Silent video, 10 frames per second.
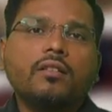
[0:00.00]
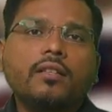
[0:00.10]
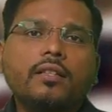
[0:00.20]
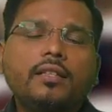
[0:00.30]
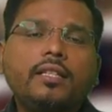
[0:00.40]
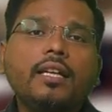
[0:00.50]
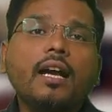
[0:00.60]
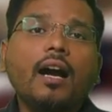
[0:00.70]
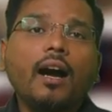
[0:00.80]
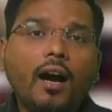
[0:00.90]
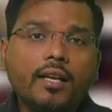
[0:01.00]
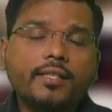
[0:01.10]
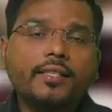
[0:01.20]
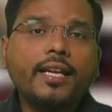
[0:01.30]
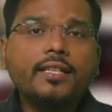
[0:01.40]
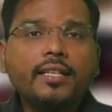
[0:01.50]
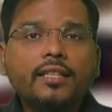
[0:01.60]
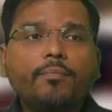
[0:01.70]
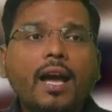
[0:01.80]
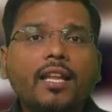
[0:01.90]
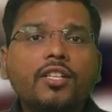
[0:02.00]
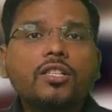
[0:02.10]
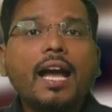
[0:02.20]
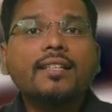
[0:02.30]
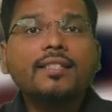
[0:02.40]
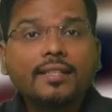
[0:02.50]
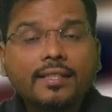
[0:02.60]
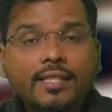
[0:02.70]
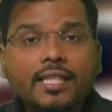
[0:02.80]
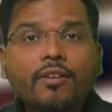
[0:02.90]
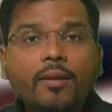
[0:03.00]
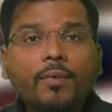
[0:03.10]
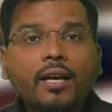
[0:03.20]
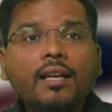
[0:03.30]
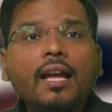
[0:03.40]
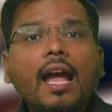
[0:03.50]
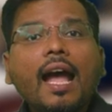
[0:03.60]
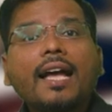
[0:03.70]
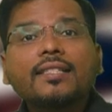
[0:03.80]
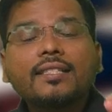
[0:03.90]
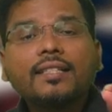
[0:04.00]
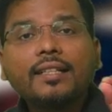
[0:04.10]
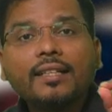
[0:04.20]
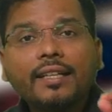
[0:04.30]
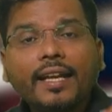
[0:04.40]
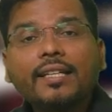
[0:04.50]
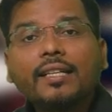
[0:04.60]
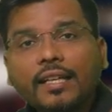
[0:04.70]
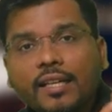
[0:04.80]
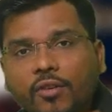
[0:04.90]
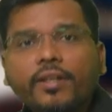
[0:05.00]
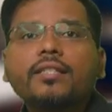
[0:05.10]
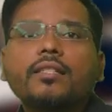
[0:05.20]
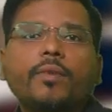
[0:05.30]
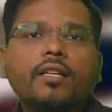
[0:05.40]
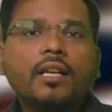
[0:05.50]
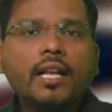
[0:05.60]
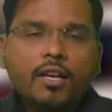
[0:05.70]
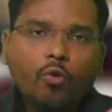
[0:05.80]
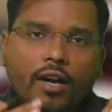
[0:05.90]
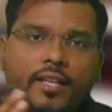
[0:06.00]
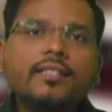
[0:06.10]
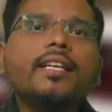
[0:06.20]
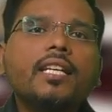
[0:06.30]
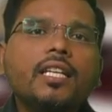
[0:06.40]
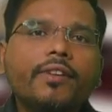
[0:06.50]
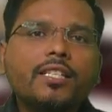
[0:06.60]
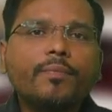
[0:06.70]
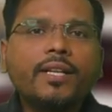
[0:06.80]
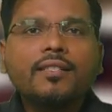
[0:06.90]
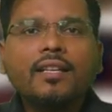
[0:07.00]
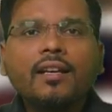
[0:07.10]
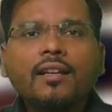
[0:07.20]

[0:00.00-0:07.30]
the asset in the balance sheet as a receivable, as the net investment. And what is net investment, sir?